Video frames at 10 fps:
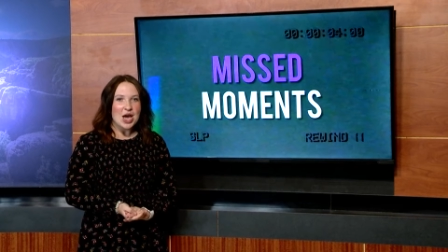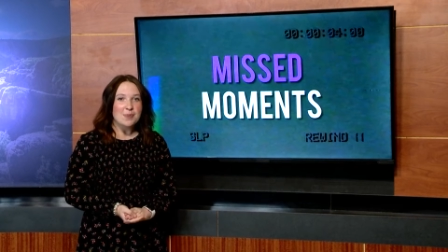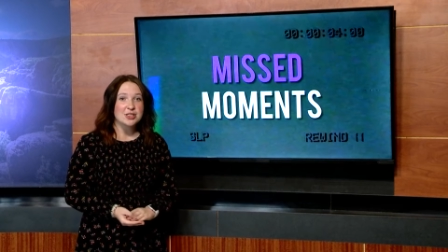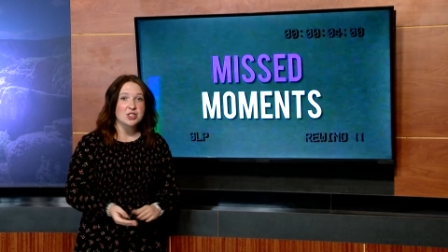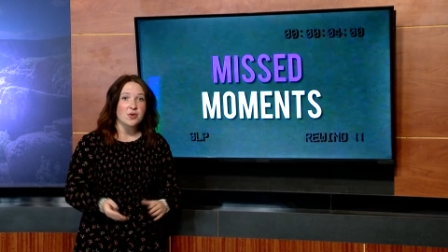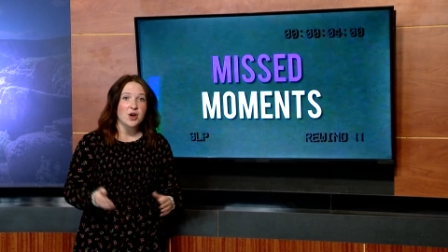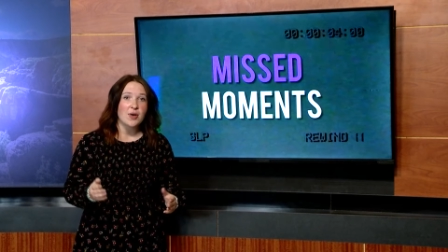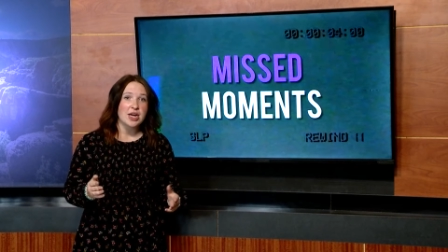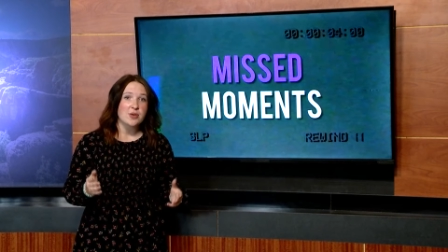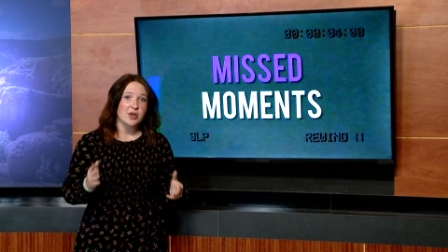But don't go
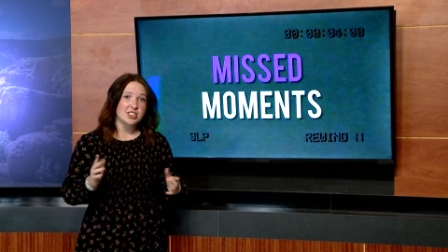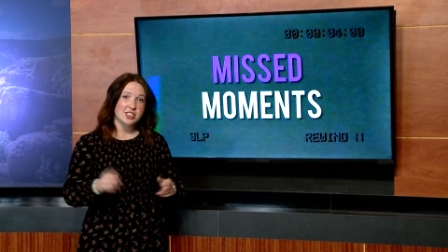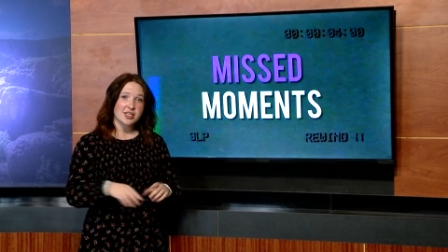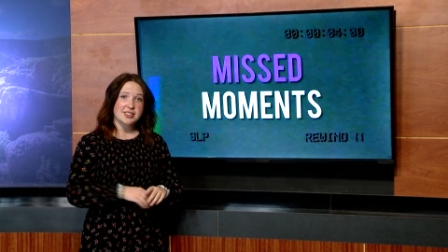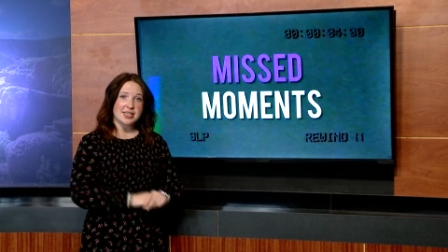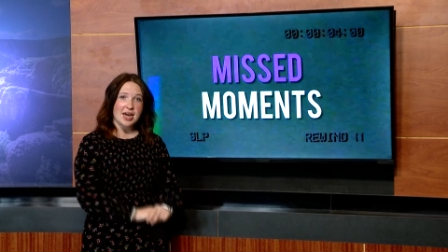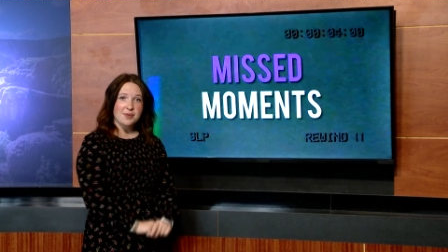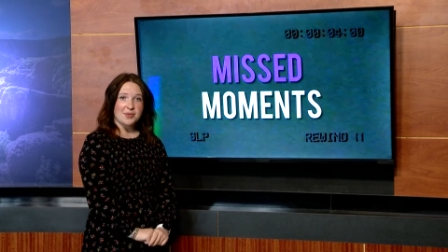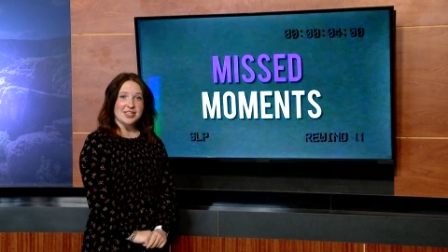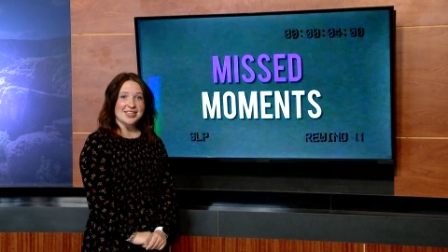anywhere just yet
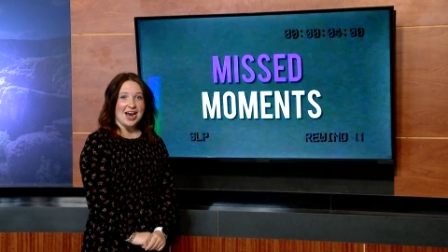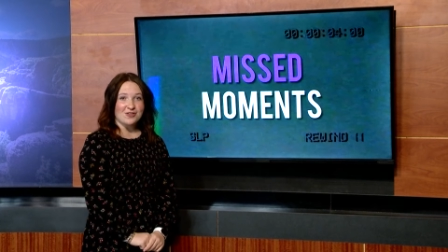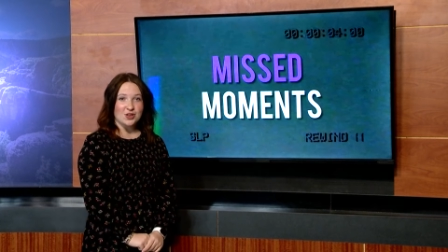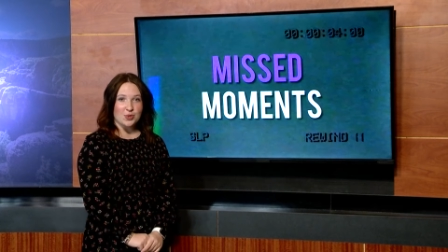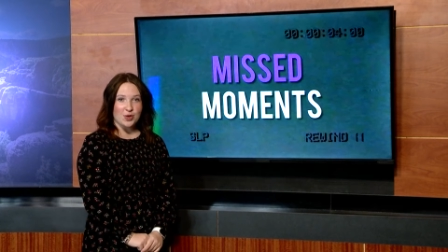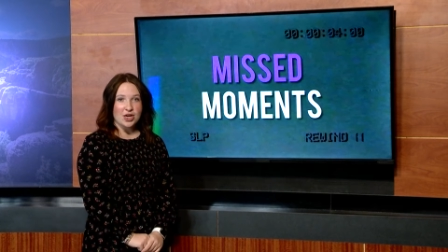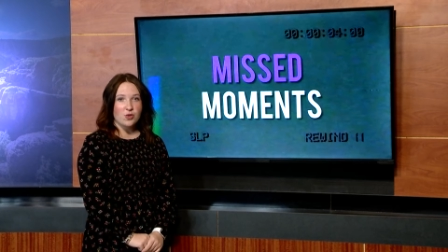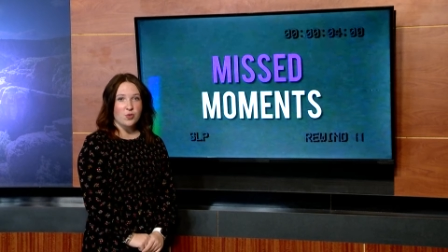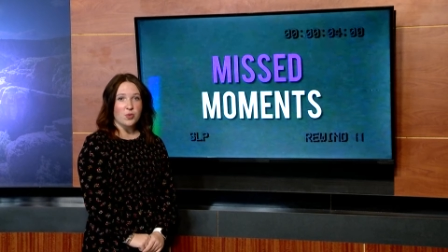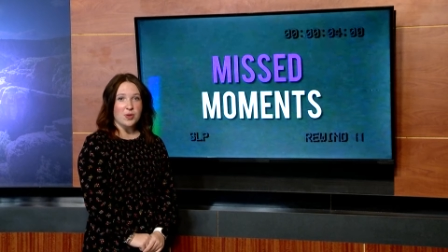because after the
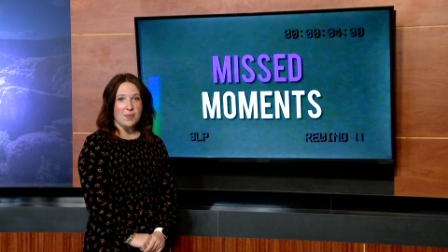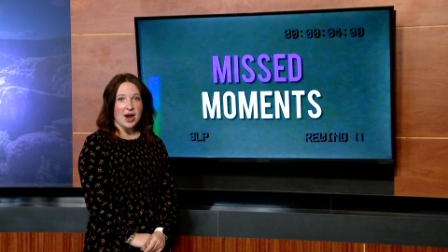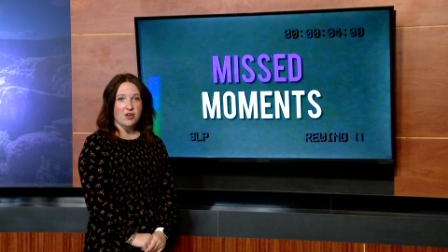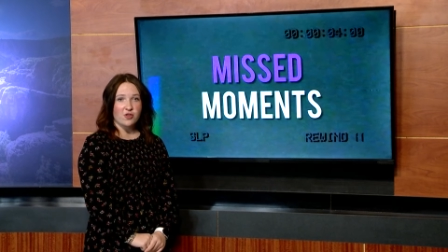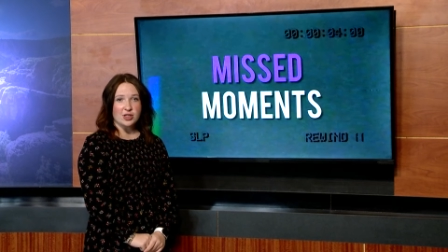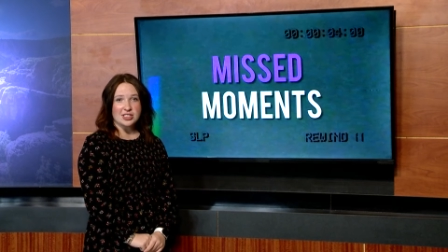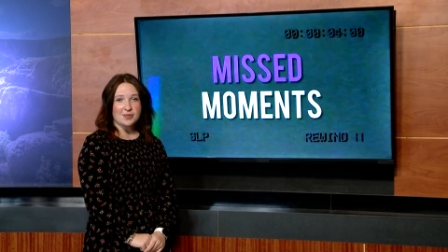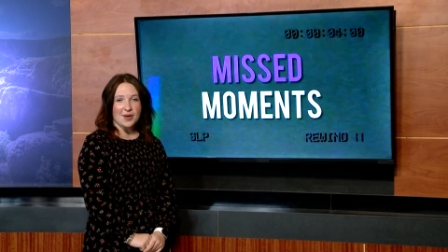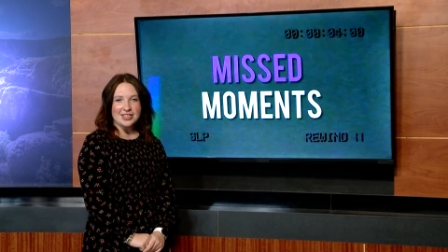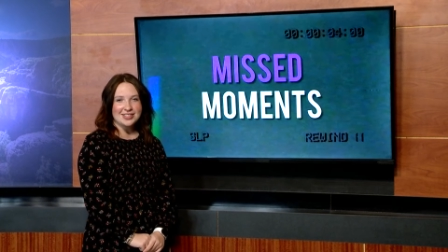break, we'll be back for a
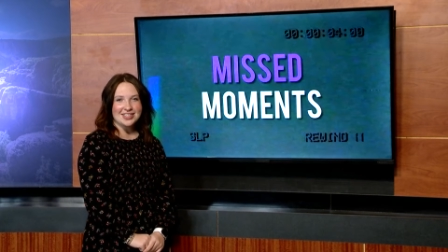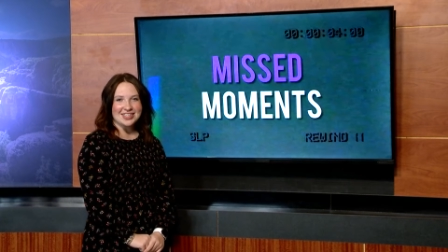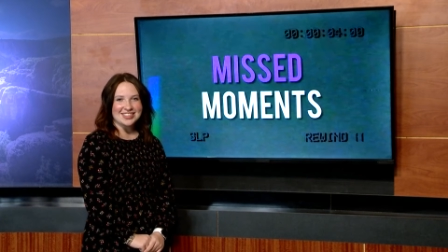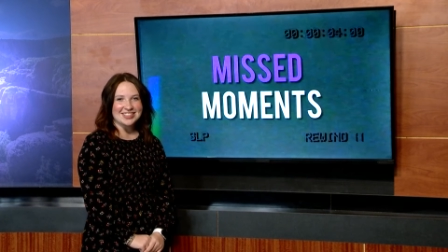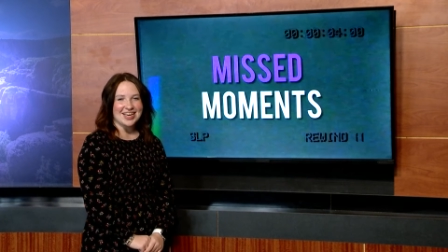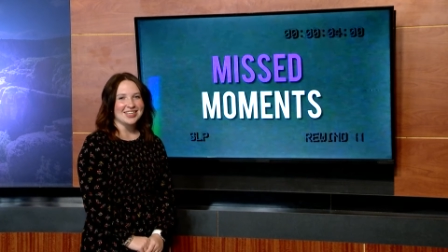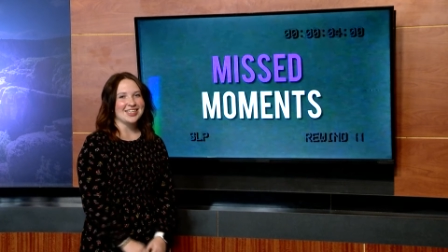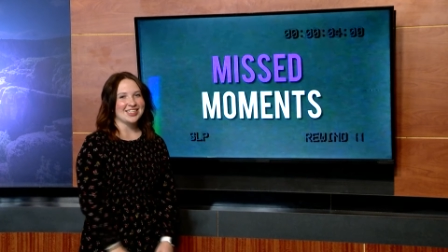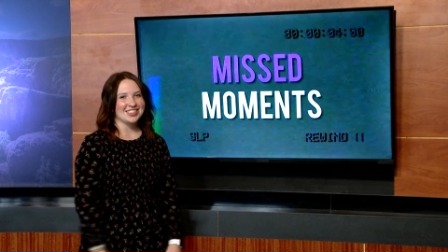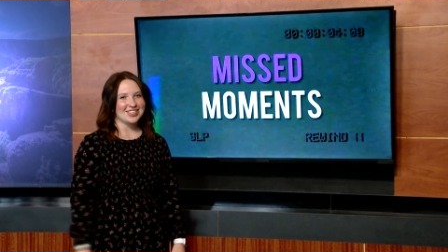spicy and extended
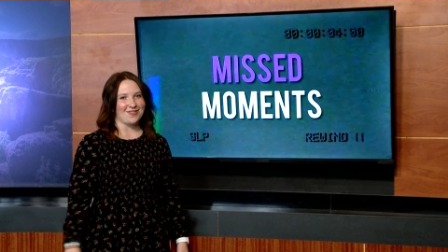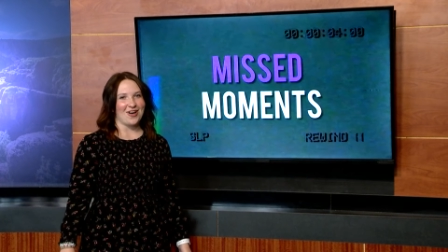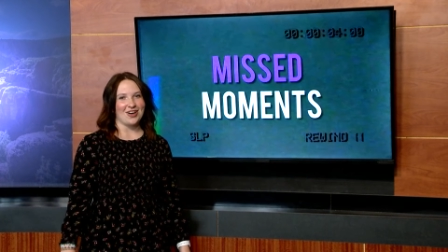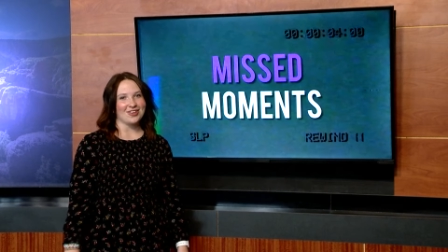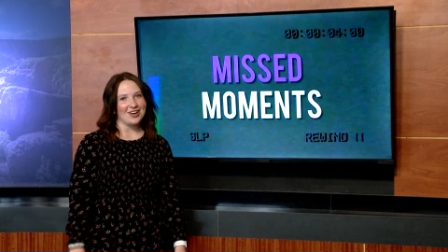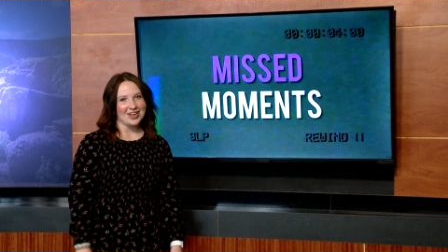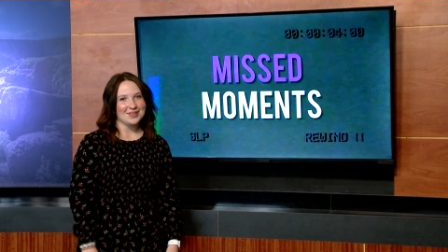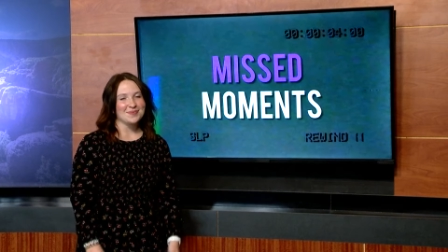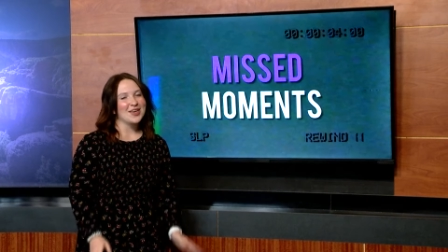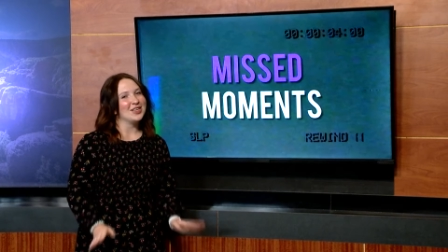edition of Hot or Not.
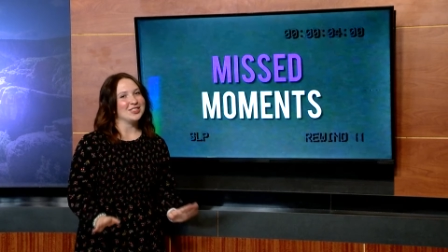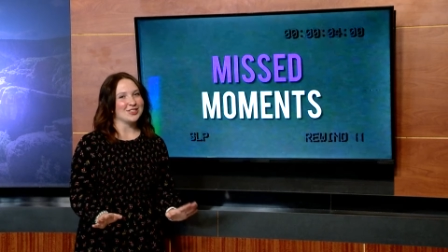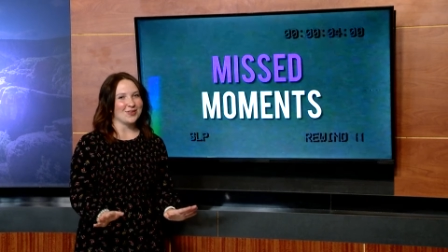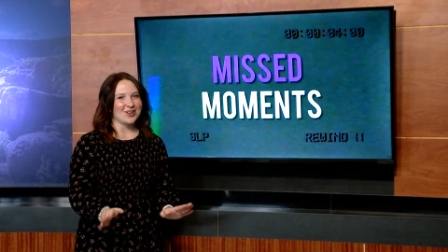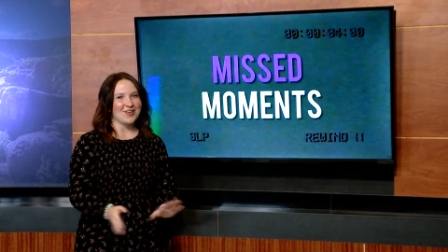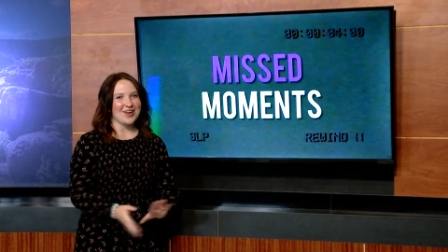Don't go